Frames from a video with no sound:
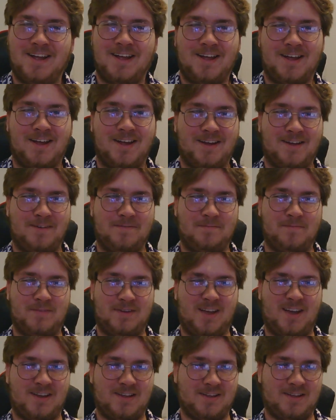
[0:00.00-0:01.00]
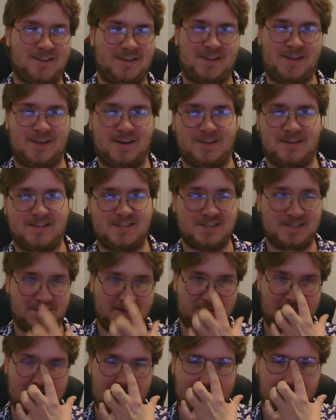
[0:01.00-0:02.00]
Yeah, again, it's just
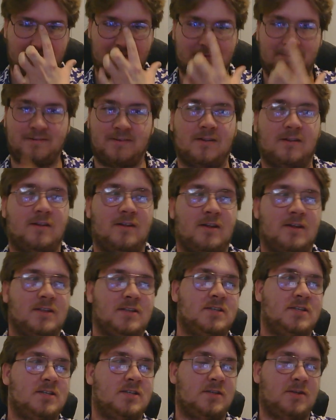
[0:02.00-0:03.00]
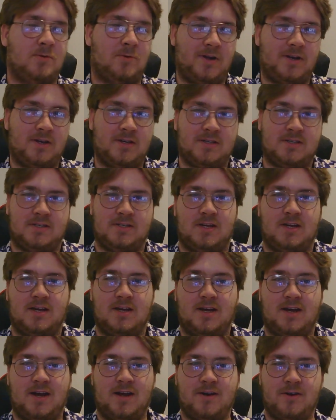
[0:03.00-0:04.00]
a deck I feel that's quite
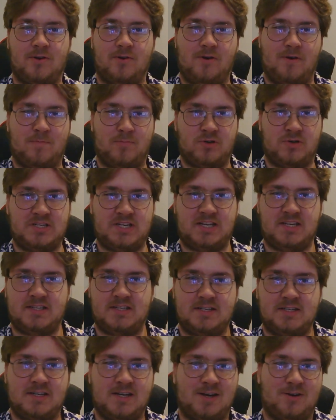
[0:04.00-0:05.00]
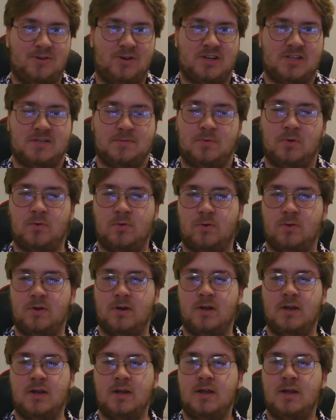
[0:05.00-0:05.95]
underrepresented, underexplored,